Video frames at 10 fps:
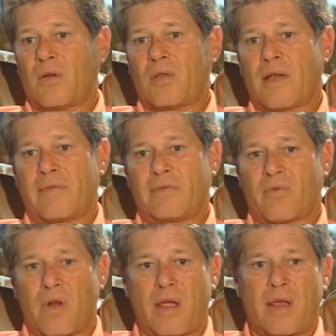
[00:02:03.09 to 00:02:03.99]
low,
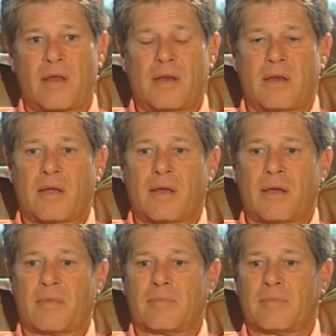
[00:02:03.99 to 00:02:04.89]
left, right,
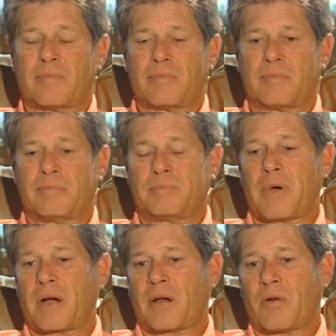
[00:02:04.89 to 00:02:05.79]

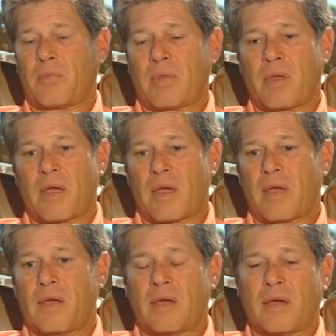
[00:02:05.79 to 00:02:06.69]
bunker
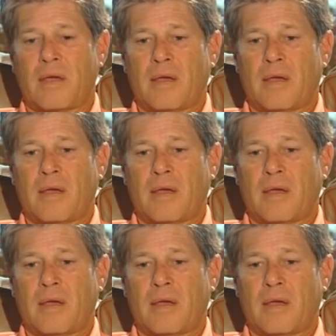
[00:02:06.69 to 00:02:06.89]
play.